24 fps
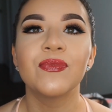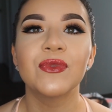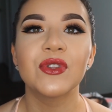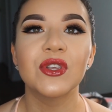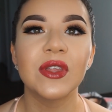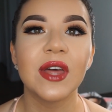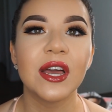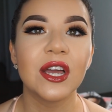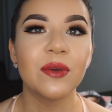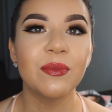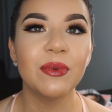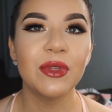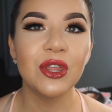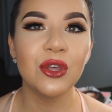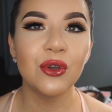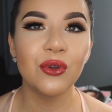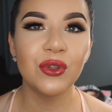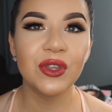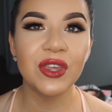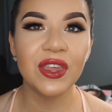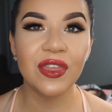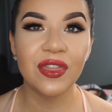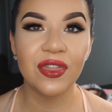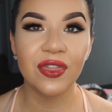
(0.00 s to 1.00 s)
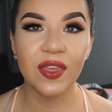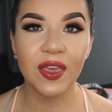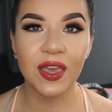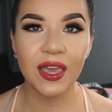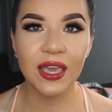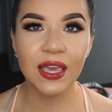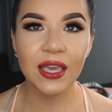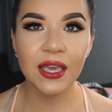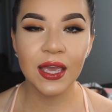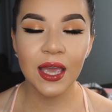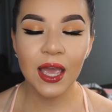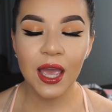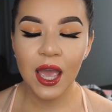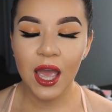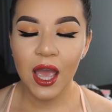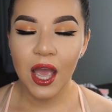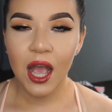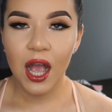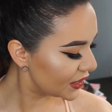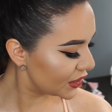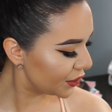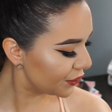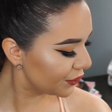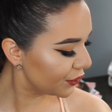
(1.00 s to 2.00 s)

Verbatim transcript: So that could be the only thing. So